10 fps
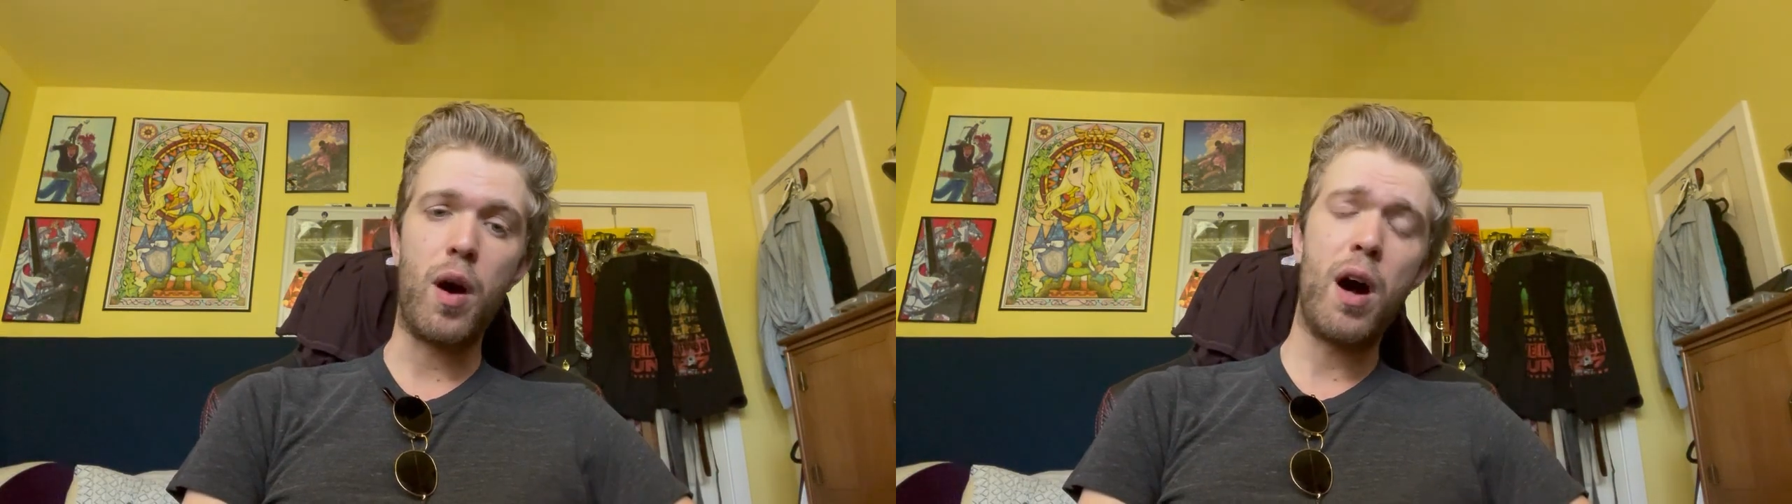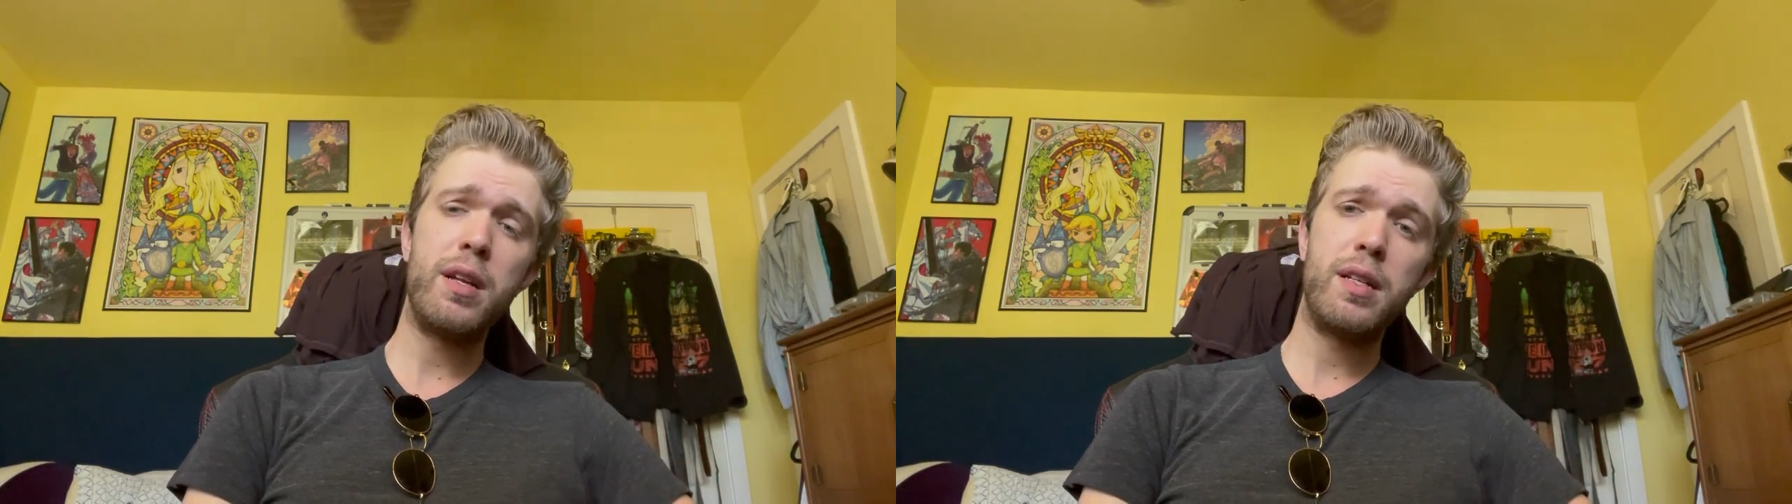
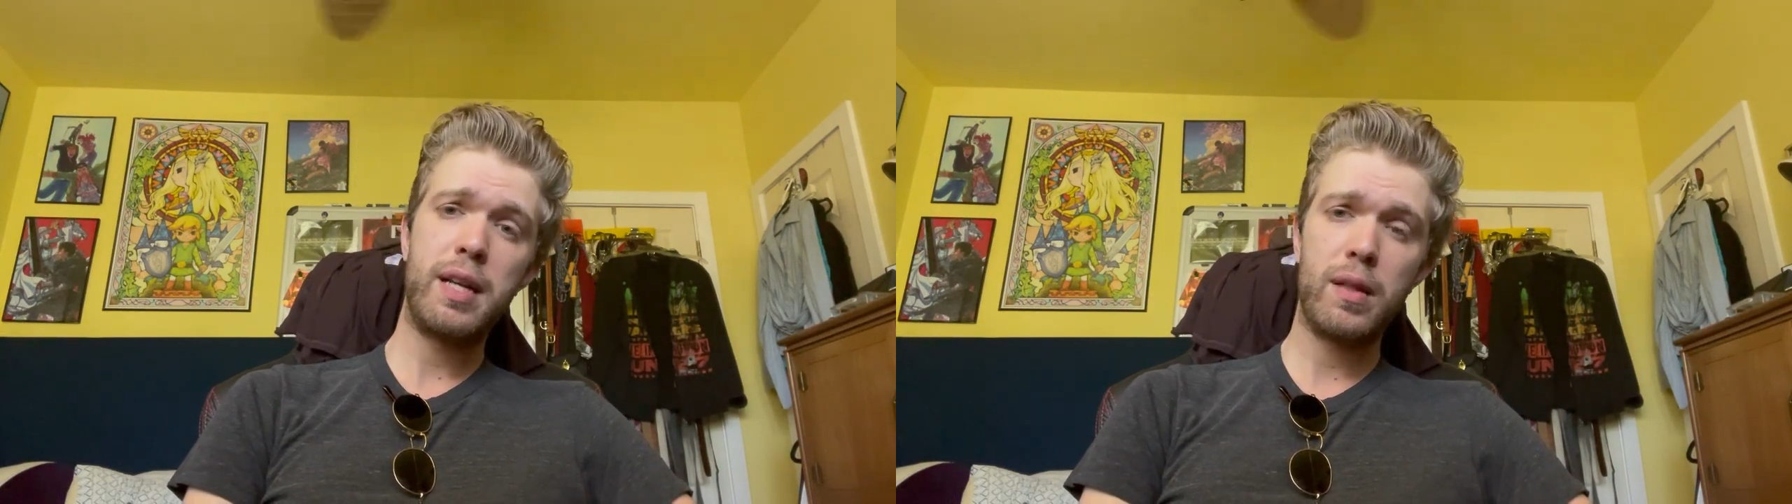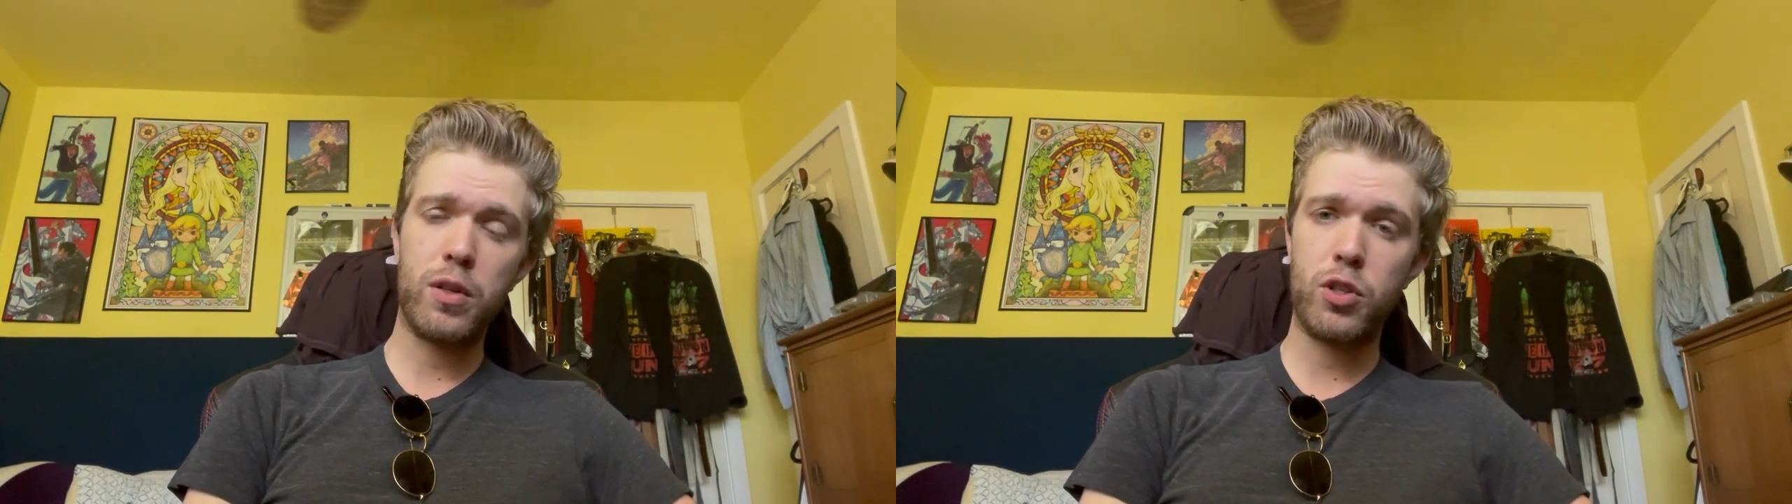Anya
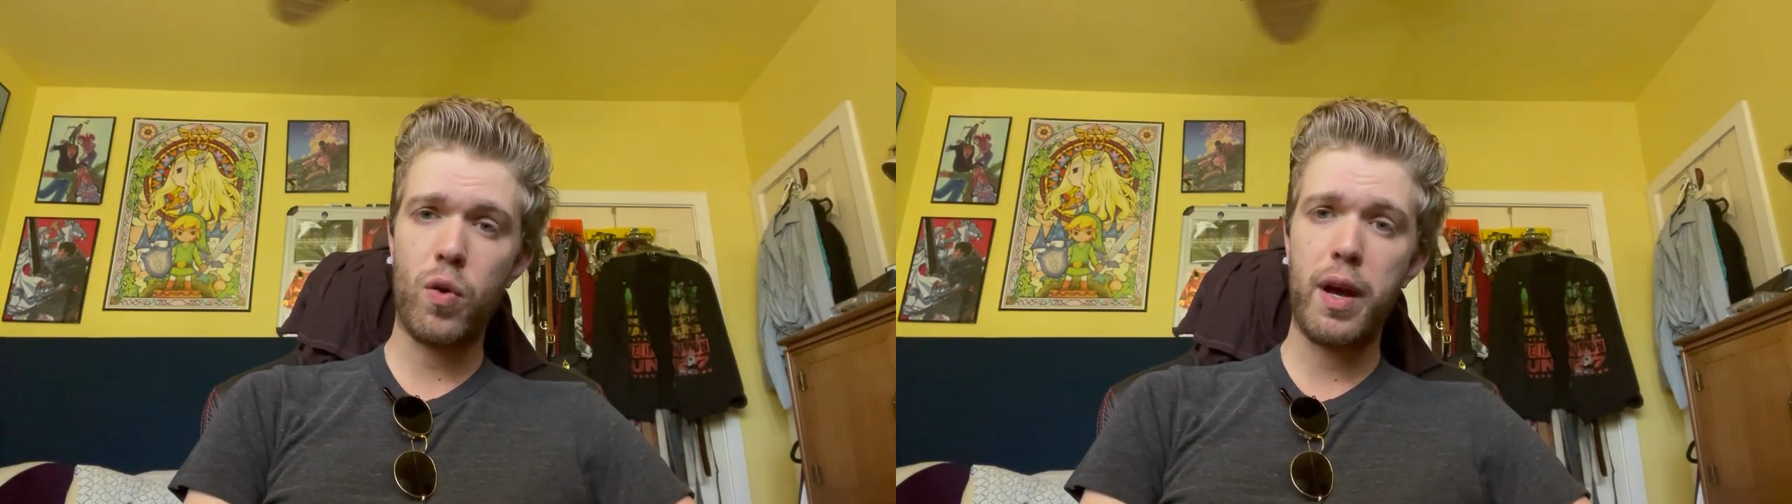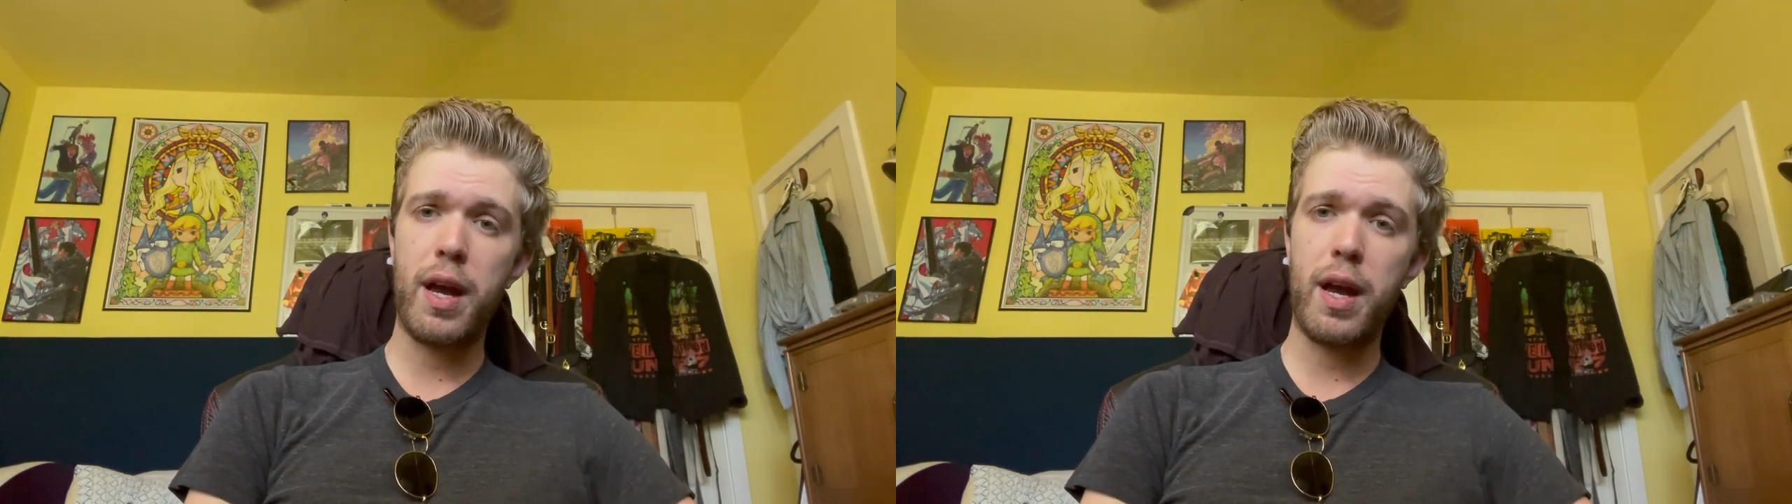Taylor-Joy